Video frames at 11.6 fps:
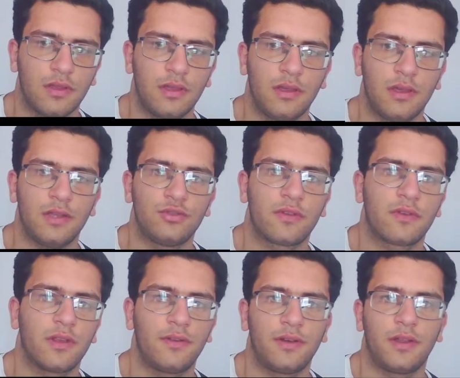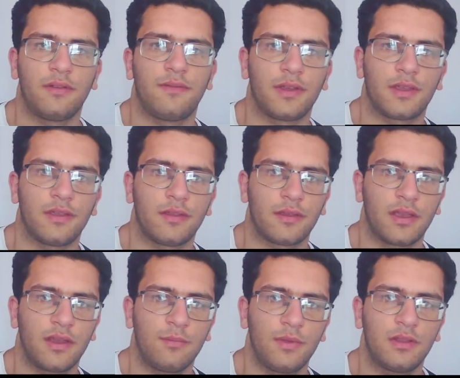King h7, I think it
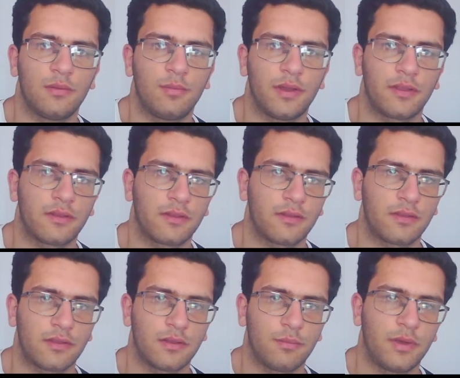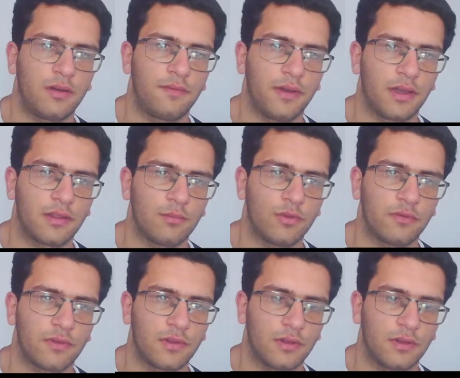can be the best, the perfect move.